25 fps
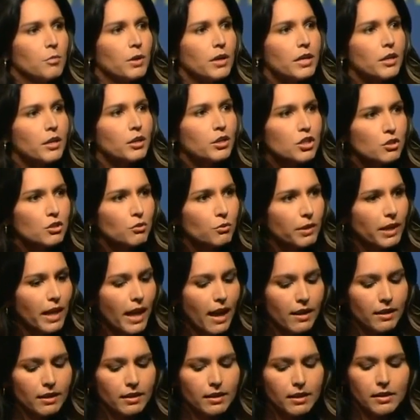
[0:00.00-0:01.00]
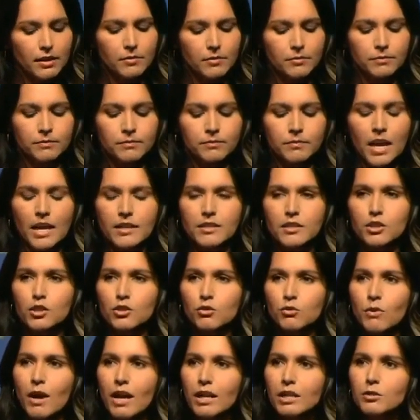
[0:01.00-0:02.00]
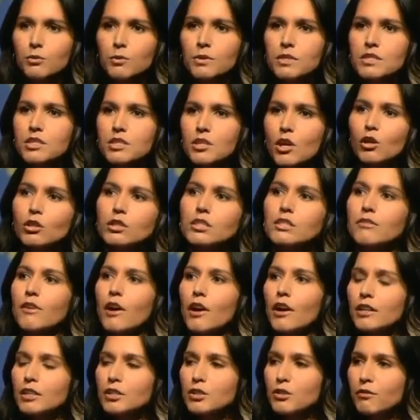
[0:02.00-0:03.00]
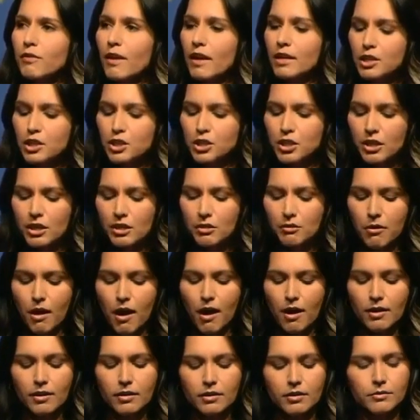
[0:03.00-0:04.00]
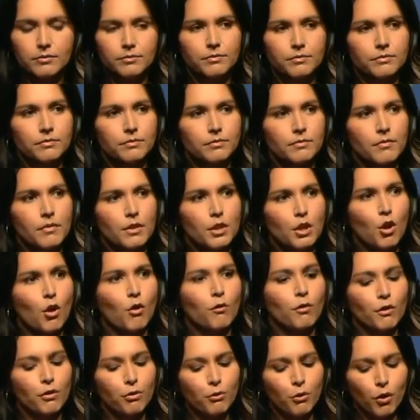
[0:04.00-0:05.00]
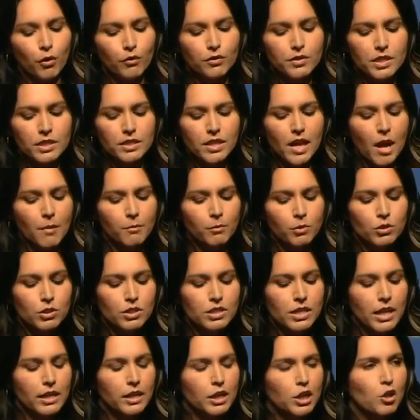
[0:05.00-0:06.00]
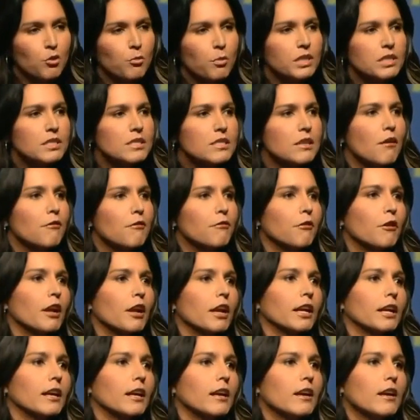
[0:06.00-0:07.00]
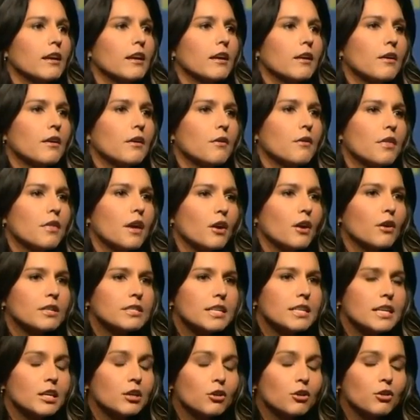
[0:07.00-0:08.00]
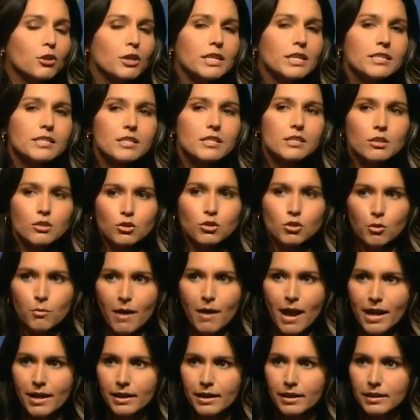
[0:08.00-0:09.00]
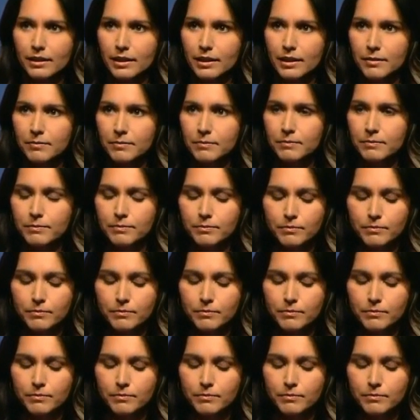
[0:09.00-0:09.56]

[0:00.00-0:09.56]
But here's the reality. As a direct result of our intervention in Iraq, the overthrow of Saddam Hussein, human suffering there has increased dramatically.